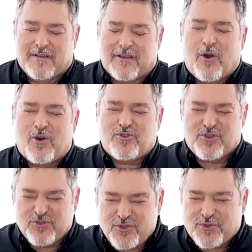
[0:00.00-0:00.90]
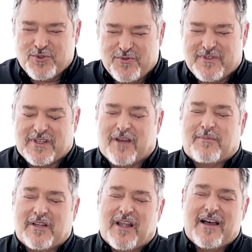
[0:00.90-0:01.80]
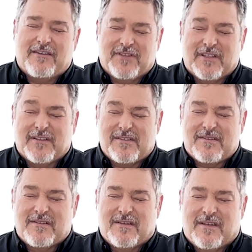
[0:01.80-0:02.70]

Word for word: Cause your truth to come alive in us.